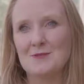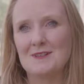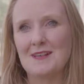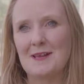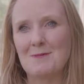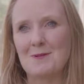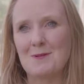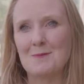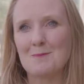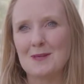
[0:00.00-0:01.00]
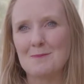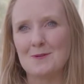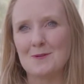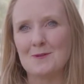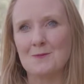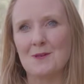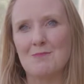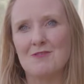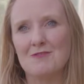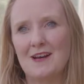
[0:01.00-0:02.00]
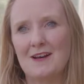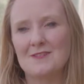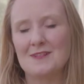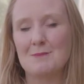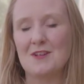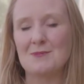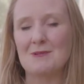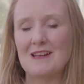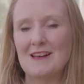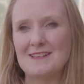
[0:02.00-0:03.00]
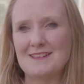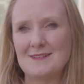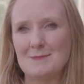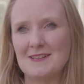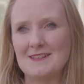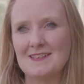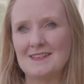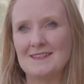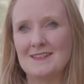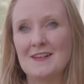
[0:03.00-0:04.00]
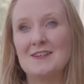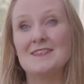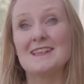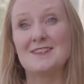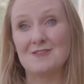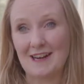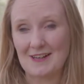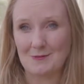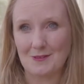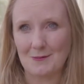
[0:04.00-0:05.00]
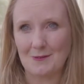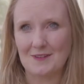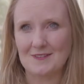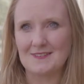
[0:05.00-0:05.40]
to enable people with profound and multiple learning disabilities to interact with the world.